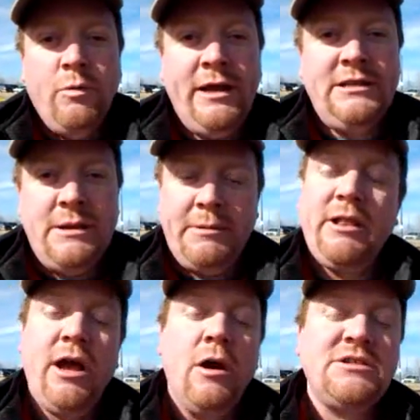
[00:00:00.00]
We
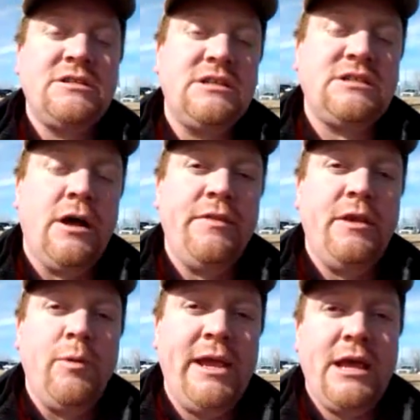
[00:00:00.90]
typically host this on
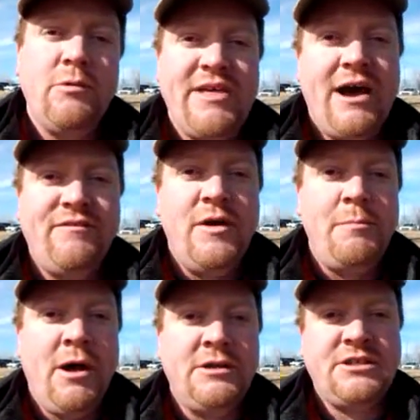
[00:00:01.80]
the weekend without
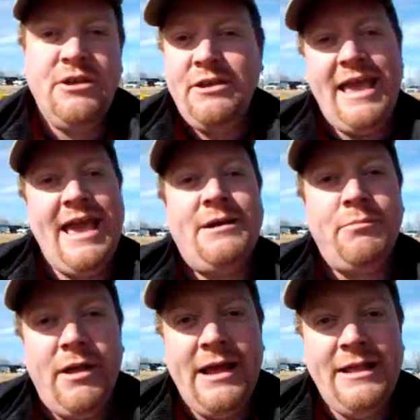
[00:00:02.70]
football, so you can't
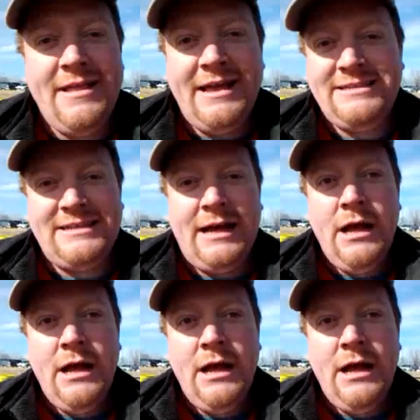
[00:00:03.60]
complain that uh,